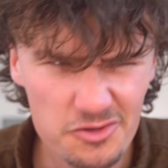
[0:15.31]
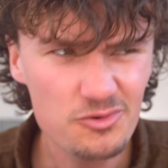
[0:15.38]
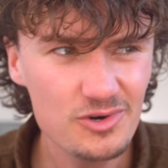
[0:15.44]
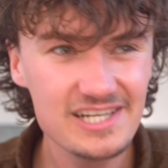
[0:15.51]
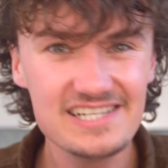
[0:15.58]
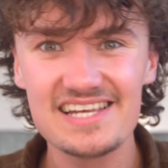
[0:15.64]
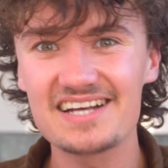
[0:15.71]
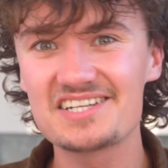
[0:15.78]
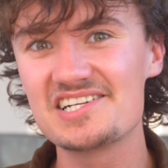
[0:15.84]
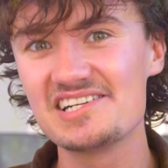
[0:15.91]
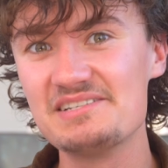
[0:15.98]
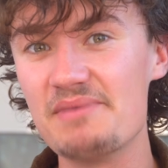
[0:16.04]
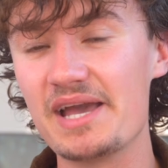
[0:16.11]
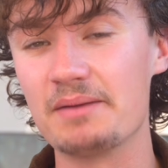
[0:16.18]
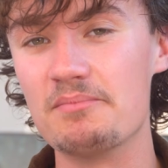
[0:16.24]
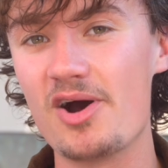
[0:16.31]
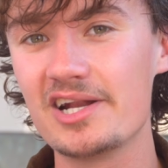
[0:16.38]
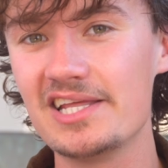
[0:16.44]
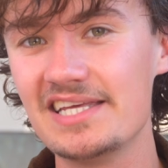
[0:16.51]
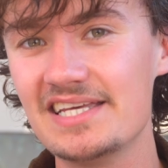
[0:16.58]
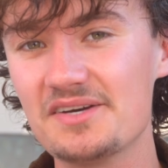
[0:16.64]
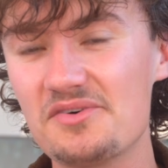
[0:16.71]
Do these actually make
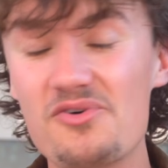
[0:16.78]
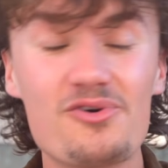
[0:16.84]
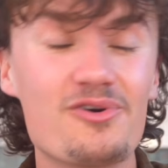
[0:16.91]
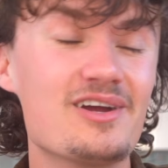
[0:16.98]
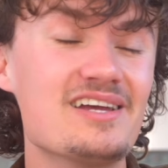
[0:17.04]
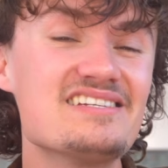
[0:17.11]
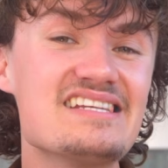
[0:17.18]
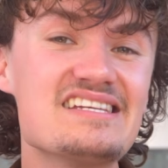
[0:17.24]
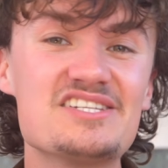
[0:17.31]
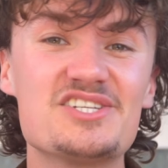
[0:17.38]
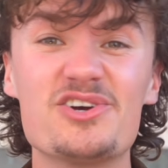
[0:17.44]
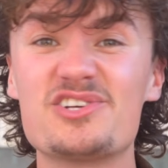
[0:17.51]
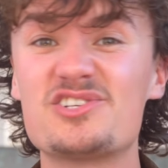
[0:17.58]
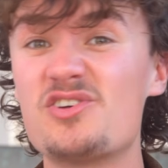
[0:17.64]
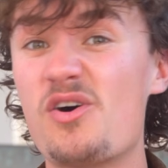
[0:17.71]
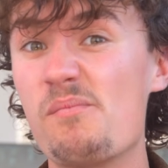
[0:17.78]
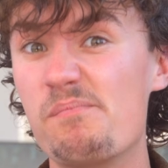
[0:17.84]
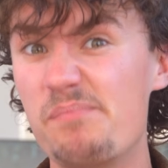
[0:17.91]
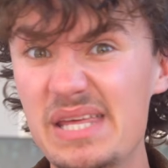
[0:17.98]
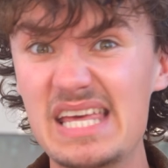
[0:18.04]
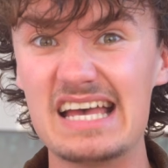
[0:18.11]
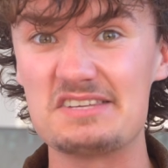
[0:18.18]
money, or is this just
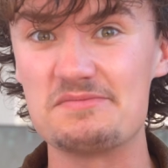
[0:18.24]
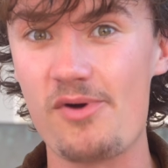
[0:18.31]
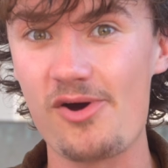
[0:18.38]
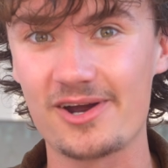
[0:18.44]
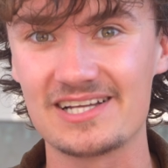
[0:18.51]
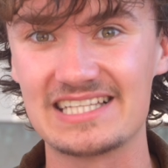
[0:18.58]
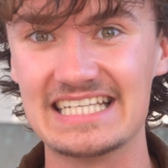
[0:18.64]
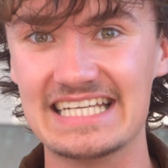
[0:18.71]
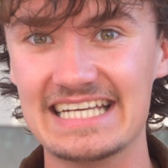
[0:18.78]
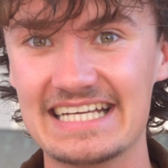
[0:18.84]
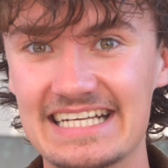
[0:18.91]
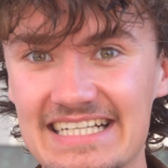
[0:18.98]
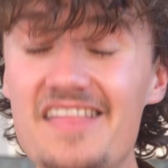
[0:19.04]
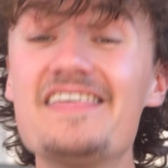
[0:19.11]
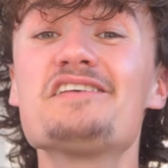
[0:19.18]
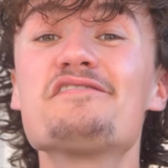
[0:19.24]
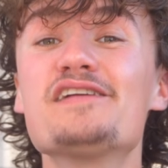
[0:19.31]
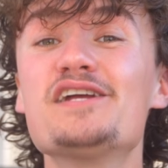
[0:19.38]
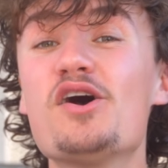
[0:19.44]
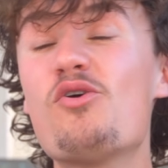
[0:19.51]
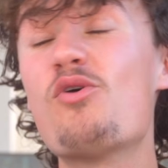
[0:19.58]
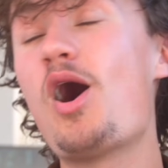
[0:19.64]
some BS marketing? In this
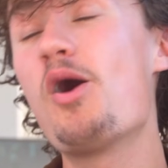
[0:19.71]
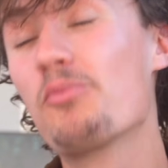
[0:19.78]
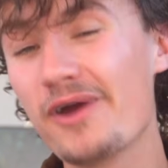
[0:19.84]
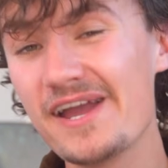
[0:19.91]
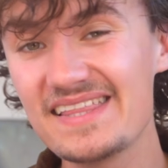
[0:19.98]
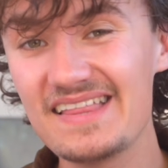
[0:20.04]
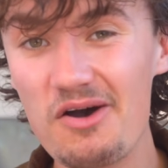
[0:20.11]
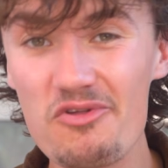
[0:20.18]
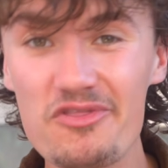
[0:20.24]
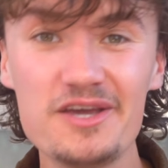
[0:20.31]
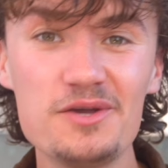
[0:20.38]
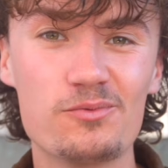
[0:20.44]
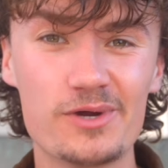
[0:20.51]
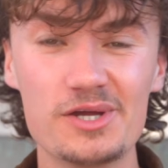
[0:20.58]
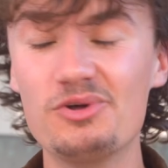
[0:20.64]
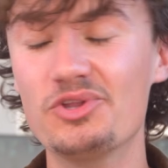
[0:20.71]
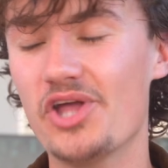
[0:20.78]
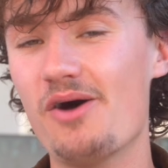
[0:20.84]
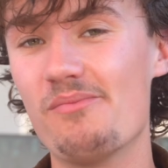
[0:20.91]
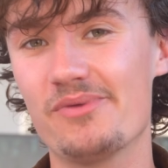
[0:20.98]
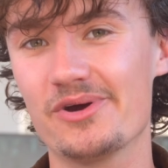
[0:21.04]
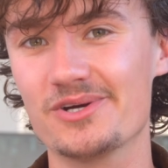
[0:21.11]
video, I'll break down the real
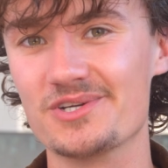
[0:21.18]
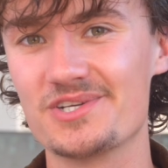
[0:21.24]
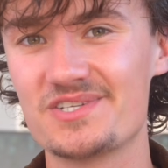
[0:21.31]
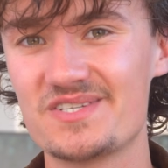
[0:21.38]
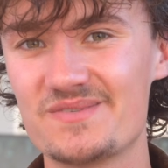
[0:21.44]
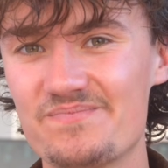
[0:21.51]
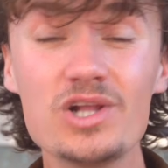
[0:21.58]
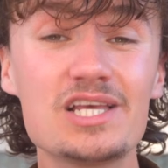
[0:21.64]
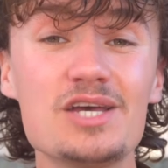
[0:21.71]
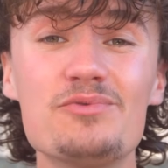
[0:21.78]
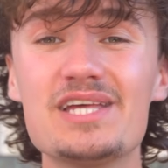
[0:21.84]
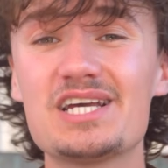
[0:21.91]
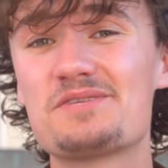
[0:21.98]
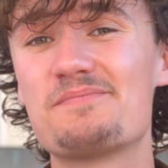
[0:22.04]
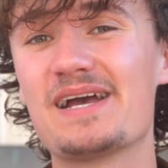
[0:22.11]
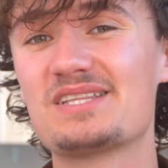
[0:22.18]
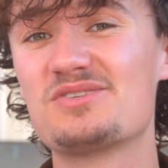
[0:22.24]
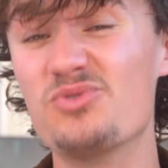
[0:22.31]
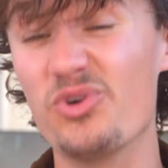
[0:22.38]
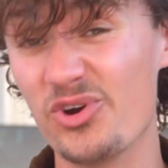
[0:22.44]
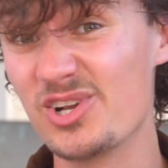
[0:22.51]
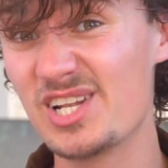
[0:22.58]
numbers. What can we expect
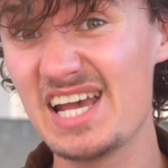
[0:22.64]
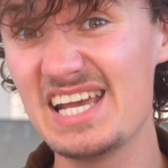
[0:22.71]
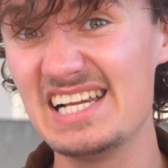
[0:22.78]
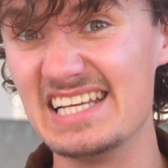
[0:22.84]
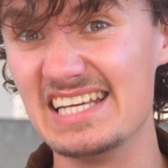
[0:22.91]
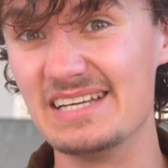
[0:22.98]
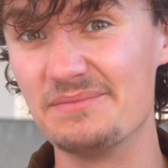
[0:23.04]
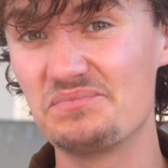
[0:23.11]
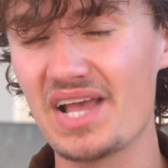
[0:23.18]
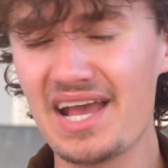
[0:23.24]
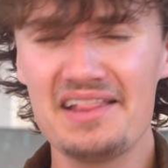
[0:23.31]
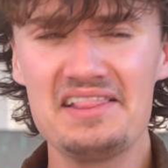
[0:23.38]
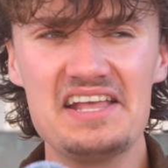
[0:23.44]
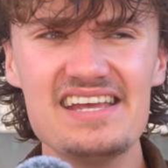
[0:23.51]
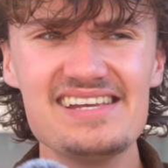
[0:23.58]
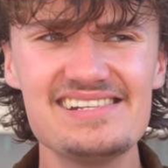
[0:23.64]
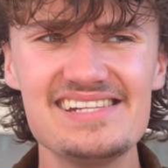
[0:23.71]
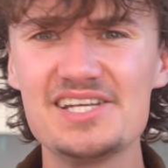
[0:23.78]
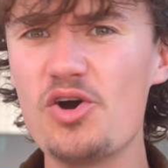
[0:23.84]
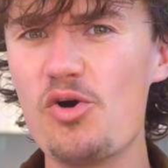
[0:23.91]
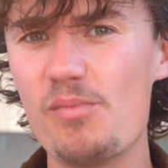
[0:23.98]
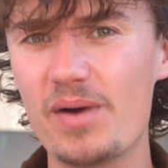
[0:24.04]
to earn daily? And is
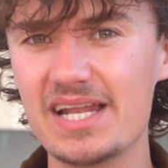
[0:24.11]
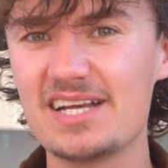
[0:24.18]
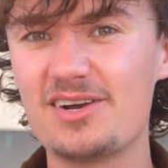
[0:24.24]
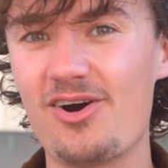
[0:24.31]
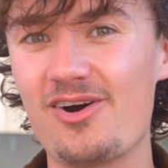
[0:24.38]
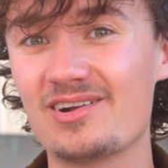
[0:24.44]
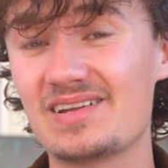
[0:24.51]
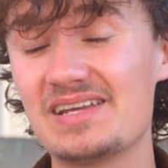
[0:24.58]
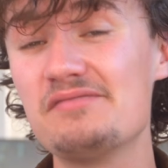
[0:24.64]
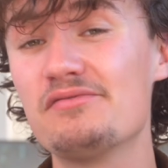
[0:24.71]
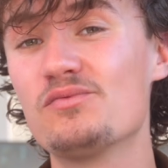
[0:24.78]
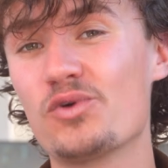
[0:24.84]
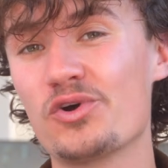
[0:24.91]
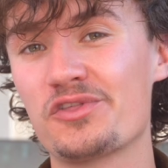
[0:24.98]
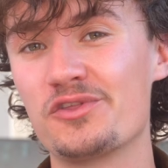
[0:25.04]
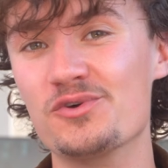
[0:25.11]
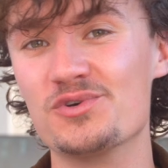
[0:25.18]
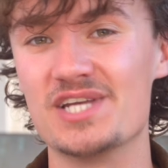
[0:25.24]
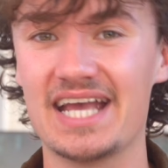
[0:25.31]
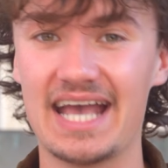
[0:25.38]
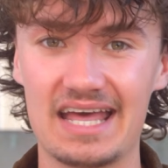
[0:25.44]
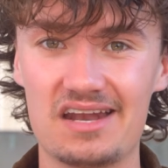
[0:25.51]
the GoMining card even worth
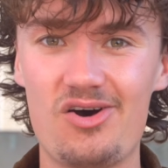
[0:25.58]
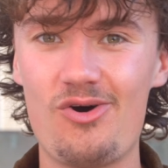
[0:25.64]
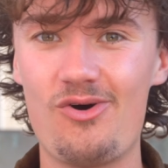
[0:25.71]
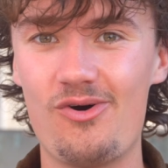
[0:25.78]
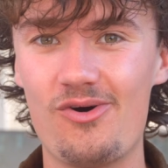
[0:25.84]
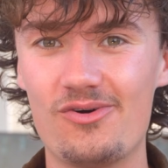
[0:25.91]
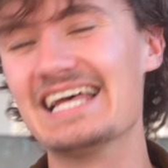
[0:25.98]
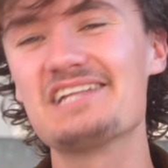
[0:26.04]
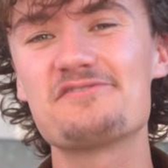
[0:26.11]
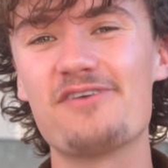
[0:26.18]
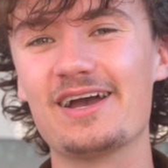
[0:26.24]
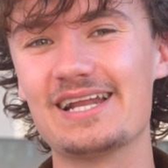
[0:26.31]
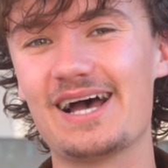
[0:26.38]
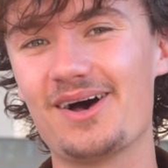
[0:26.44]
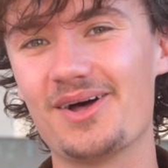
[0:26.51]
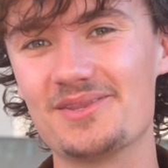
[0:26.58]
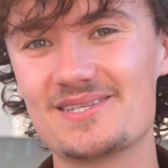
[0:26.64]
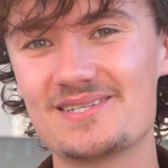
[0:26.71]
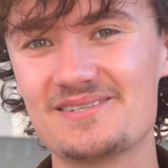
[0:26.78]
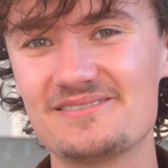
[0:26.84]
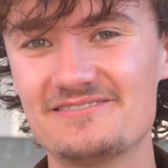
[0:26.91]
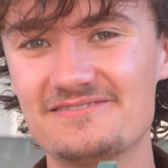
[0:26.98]
using at all? Let's find out.